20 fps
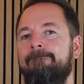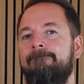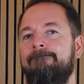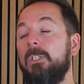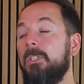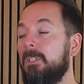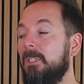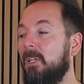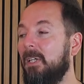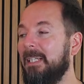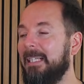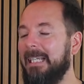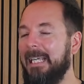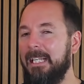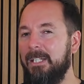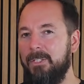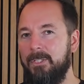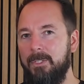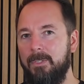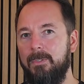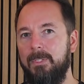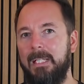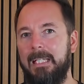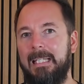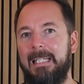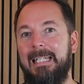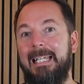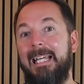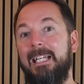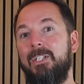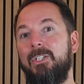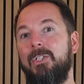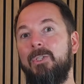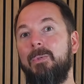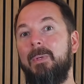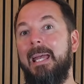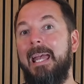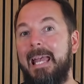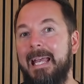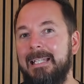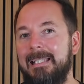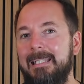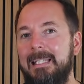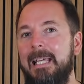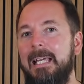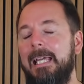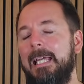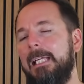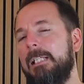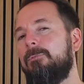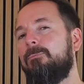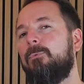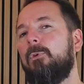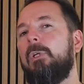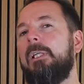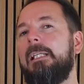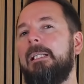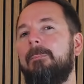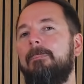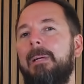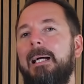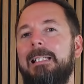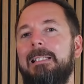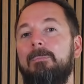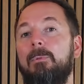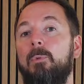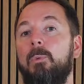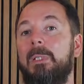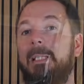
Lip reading: Just like the H2D, the H2S is fully compatible